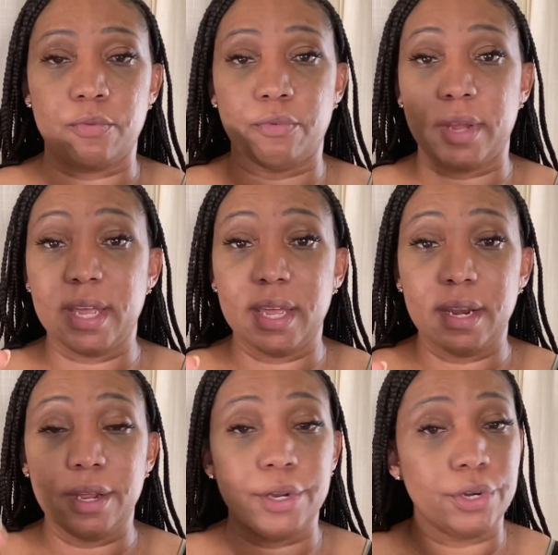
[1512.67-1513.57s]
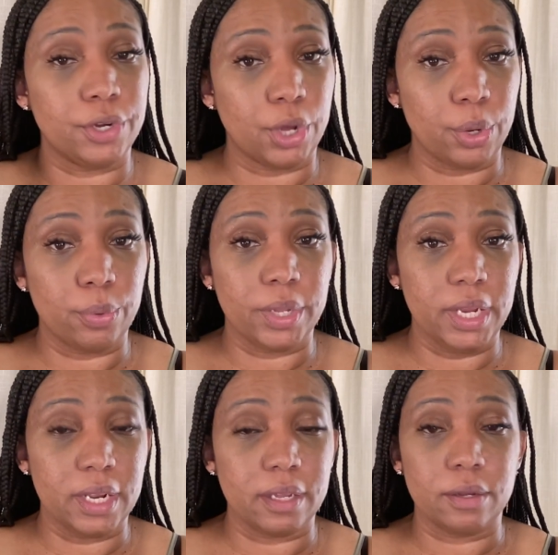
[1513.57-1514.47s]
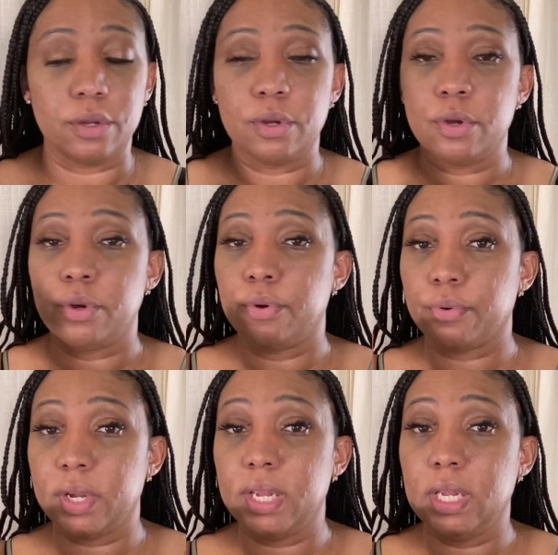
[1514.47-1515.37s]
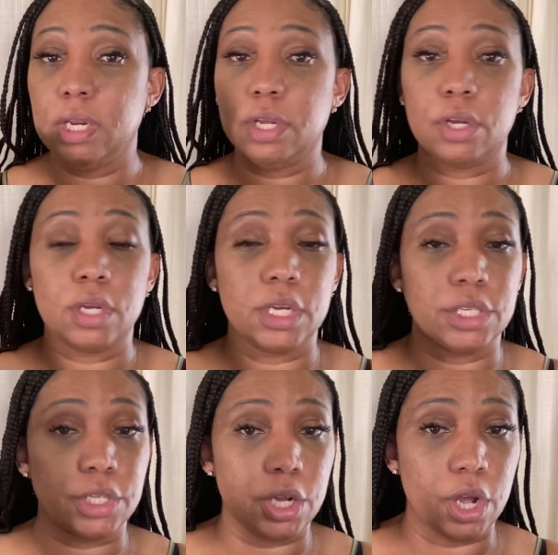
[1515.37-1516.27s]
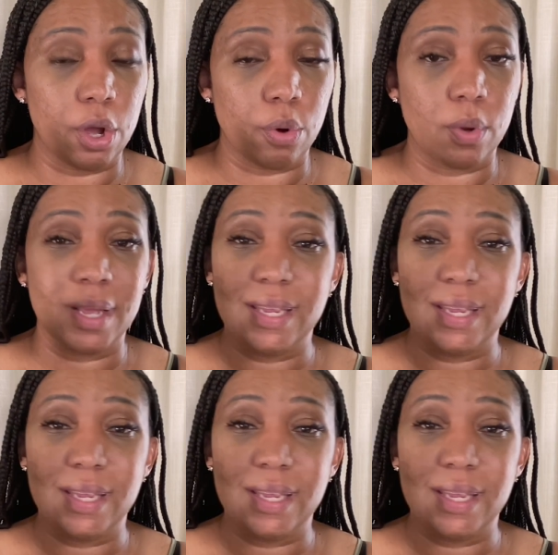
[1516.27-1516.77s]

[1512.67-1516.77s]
Red, don't eat it. Green is a go.